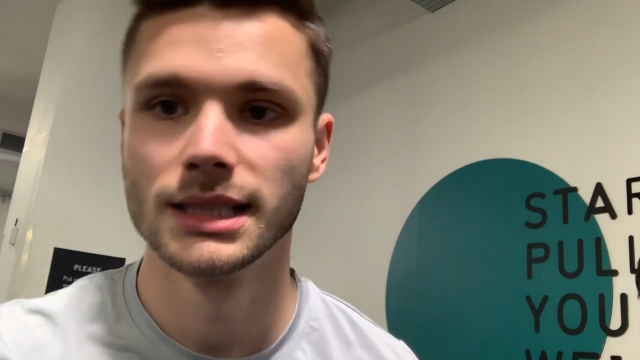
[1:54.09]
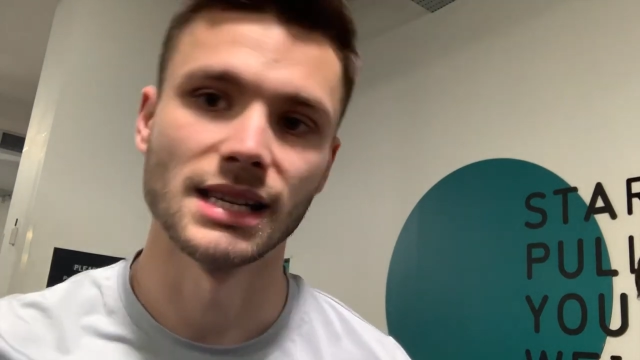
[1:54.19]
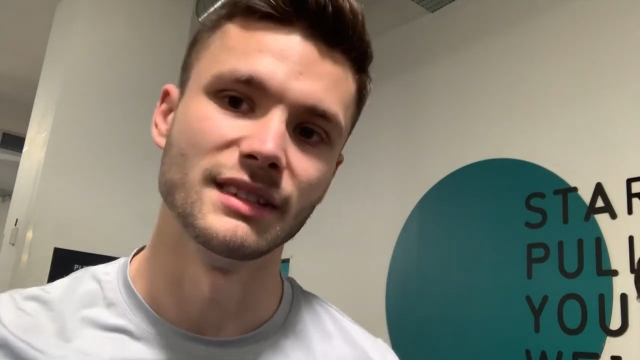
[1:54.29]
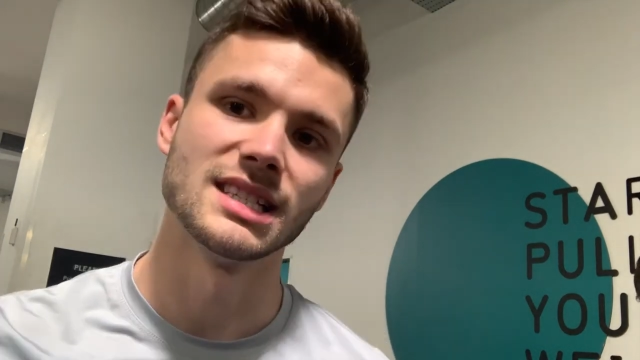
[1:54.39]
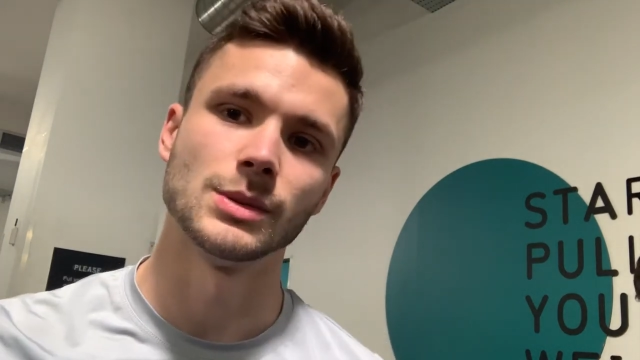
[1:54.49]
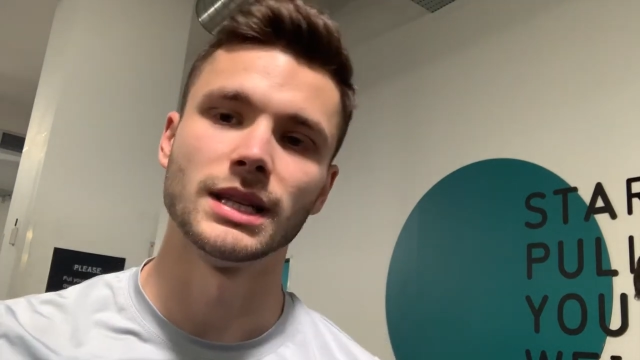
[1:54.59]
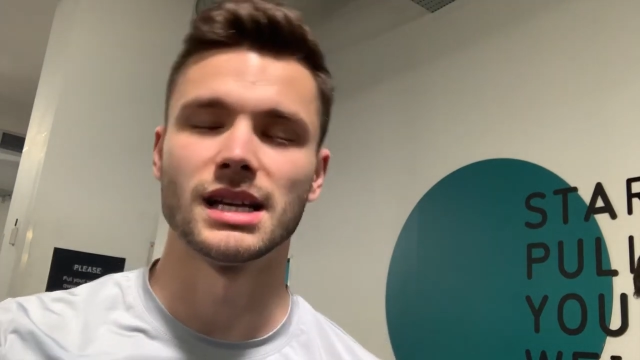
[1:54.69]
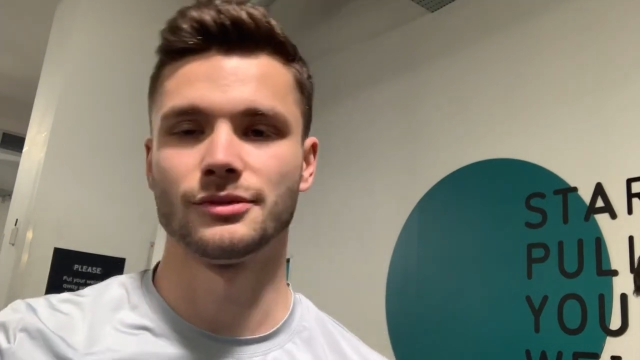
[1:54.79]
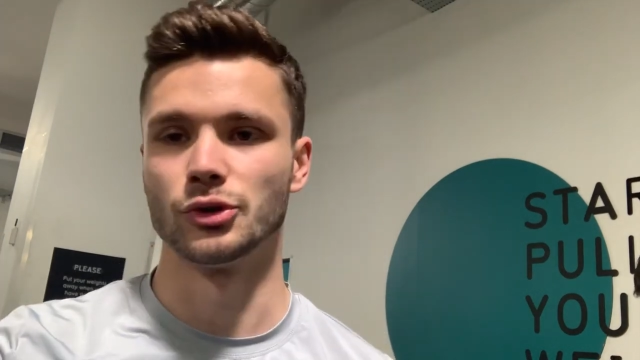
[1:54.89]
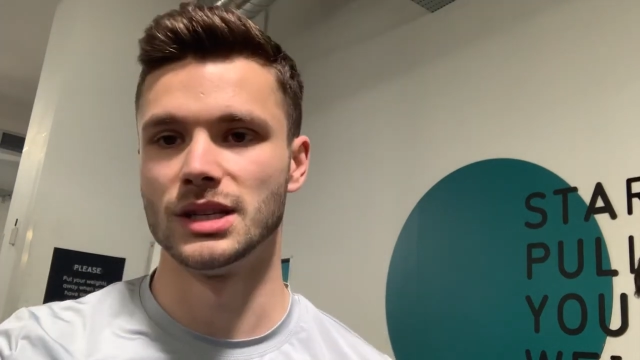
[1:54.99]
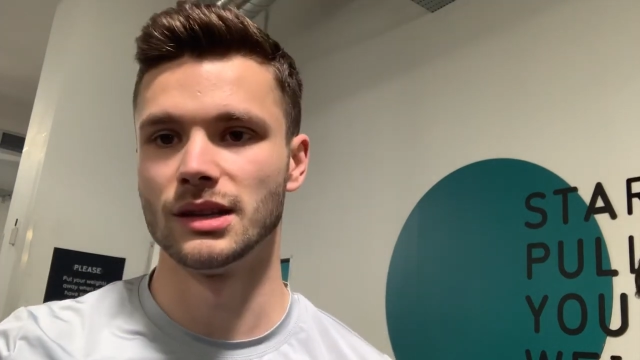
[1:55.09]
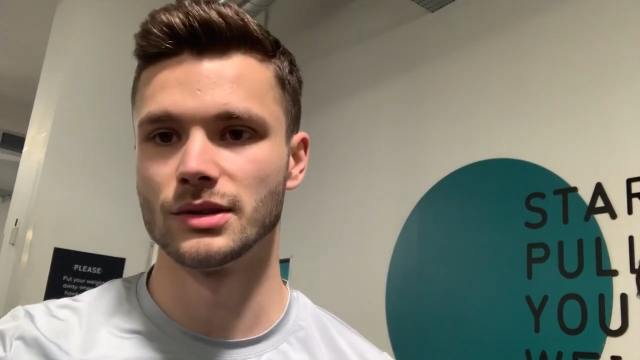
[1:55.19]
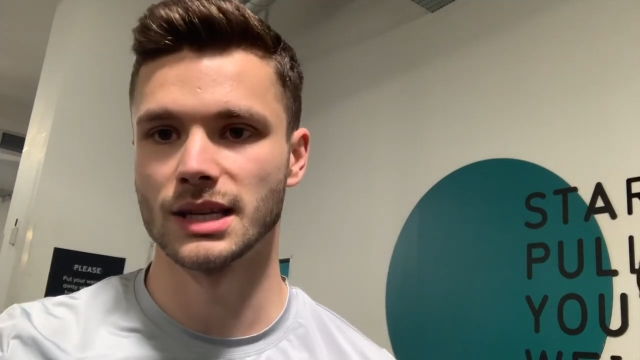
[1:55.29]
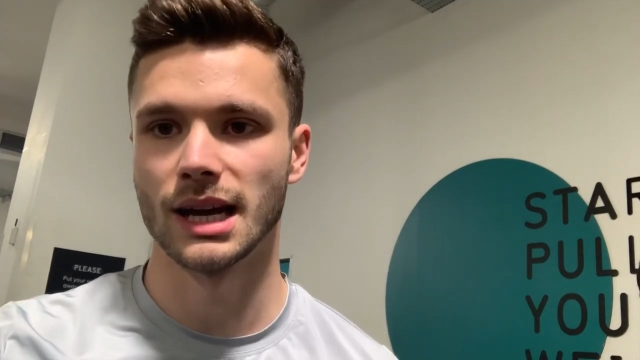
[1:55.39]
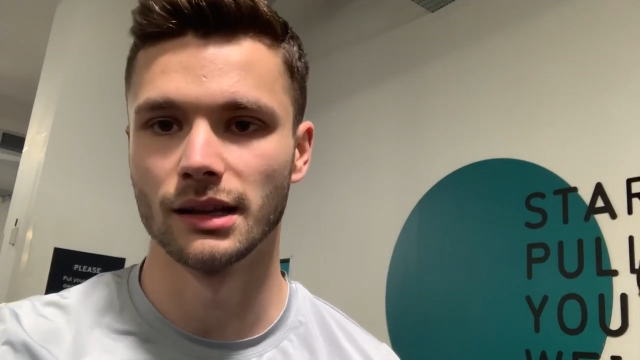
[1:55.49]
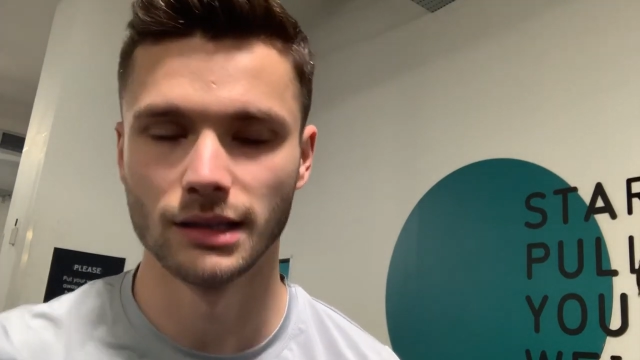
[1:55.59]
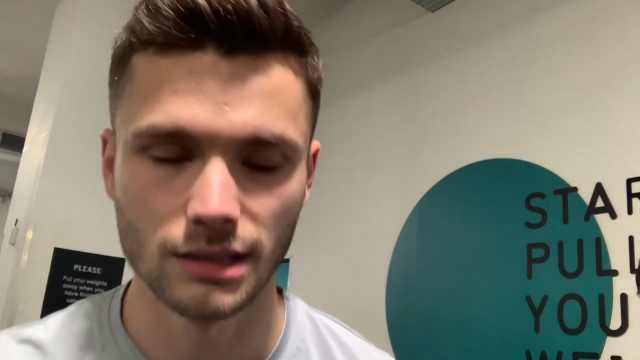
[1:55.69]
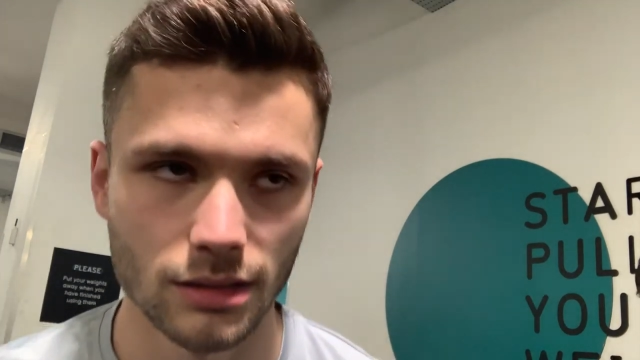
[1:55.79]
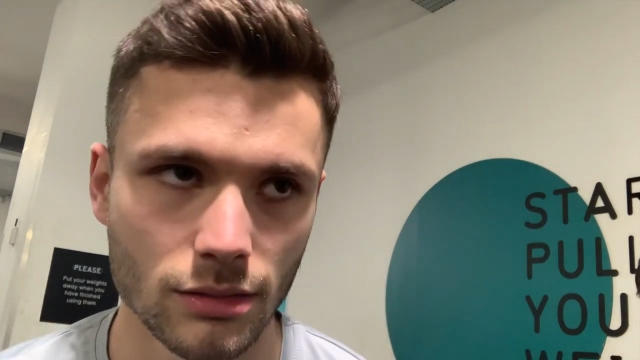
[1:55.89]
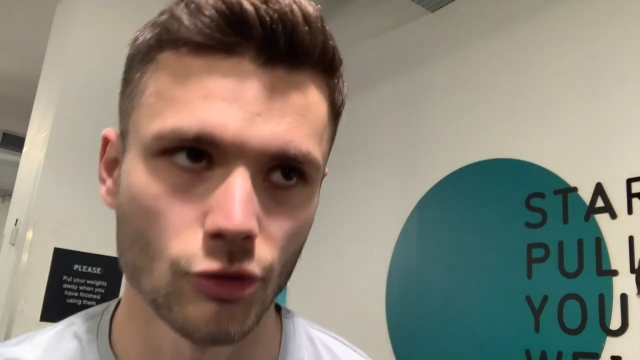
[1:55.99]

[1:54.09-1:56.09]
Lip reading: 7 days a week, that's 14,000 calories.